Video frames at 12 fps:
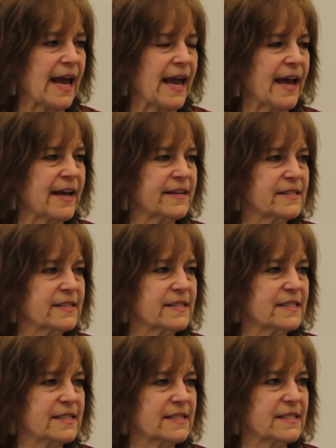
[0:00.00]
And
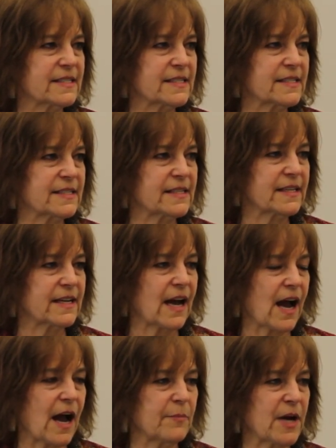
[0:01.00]

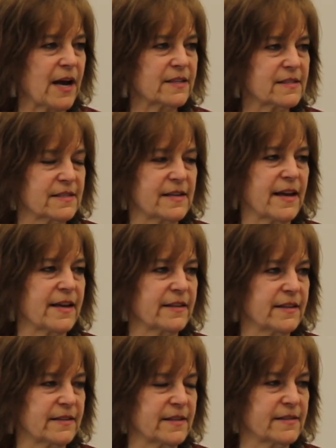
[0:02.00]
I'm not
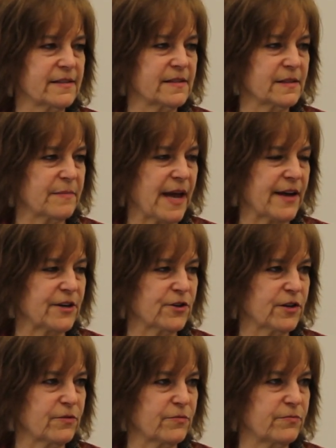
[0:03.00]
saying that this is a
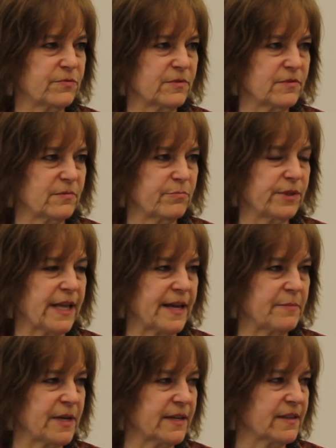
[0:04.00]
matter of
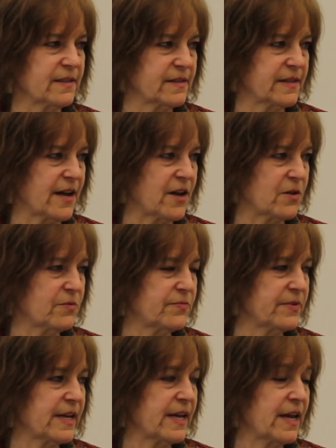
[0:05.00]
blaming the self,
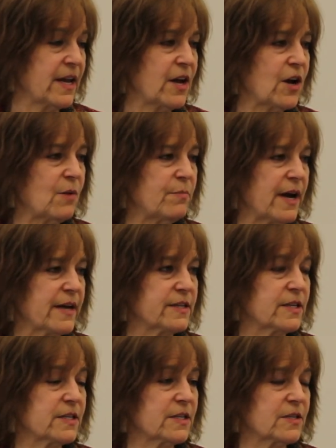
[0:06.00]

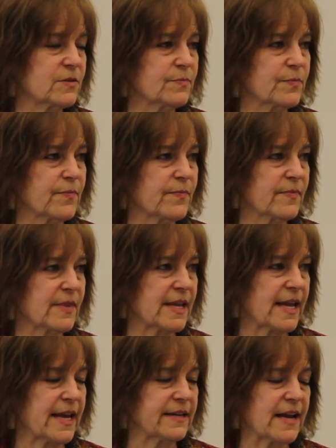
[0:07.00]
but
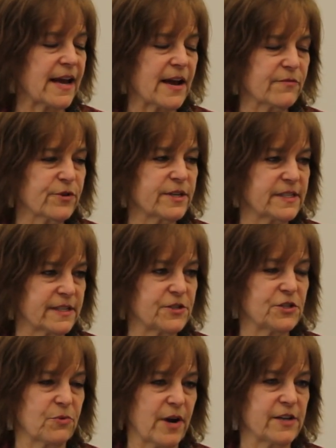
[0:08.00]
in every
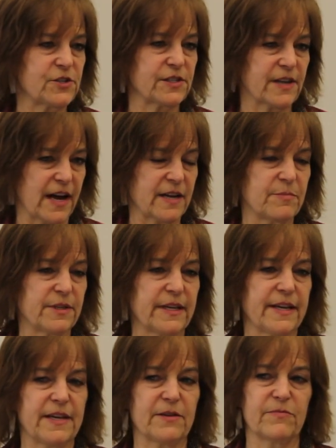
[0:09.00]
situation, I
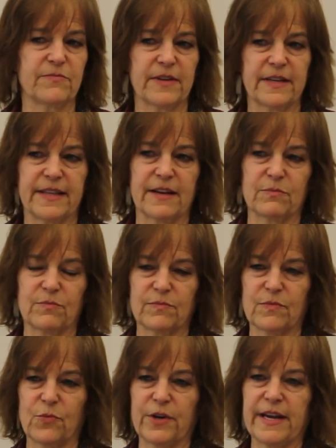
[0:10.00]
believe
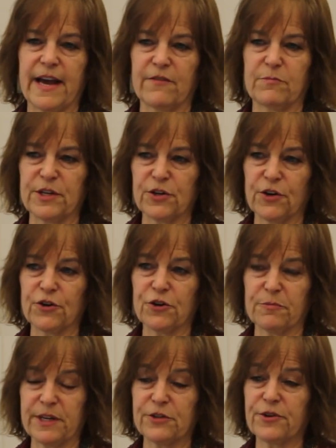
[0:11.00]
that we have been hurt
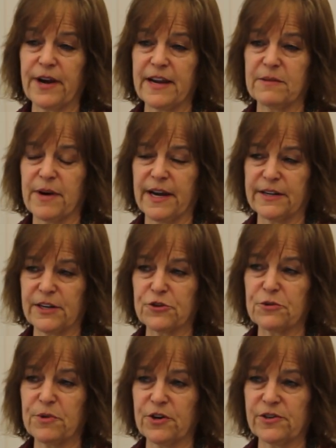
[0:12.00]
or betrayed by
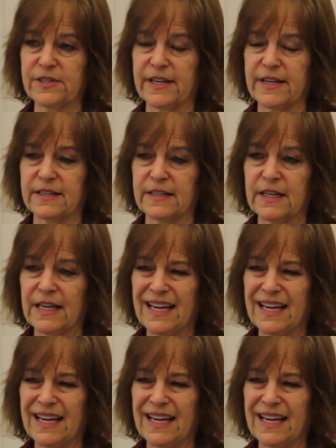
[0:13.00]
another person.